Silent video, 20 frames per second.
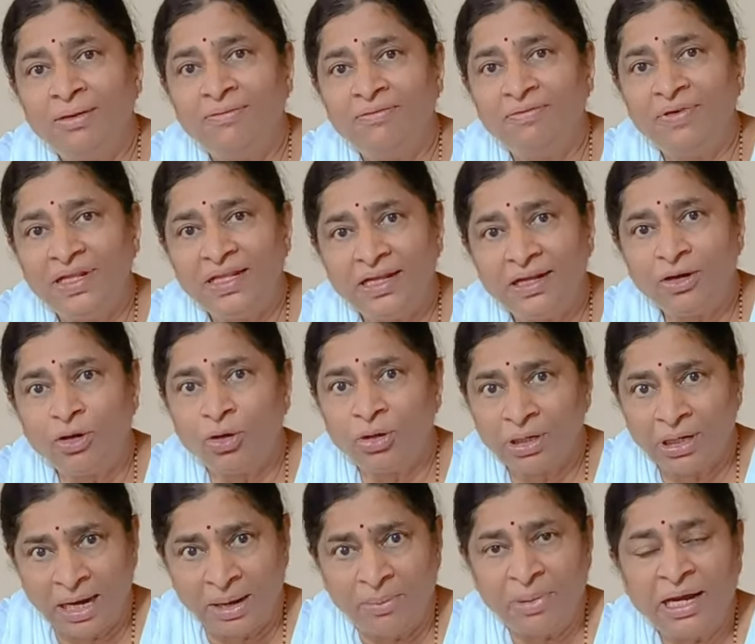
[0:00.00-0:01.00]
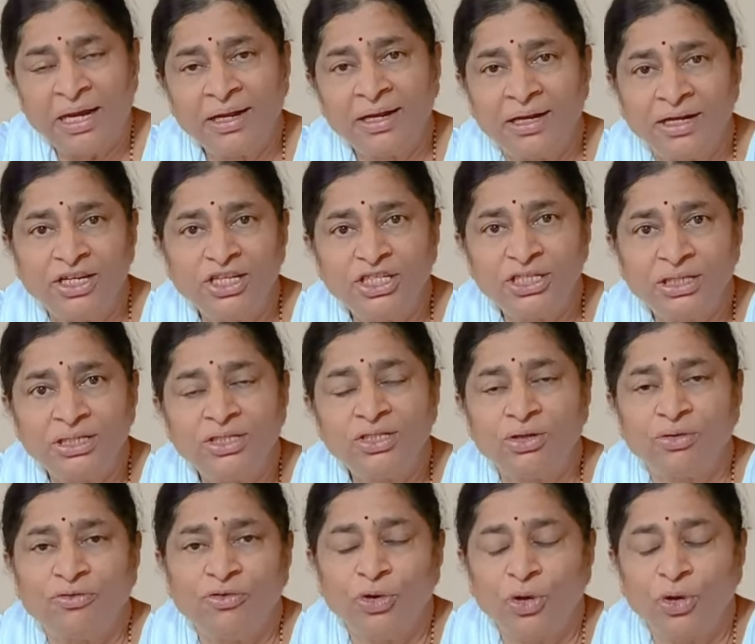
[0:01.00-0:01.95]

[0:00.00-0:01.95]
weather or climatic conditions of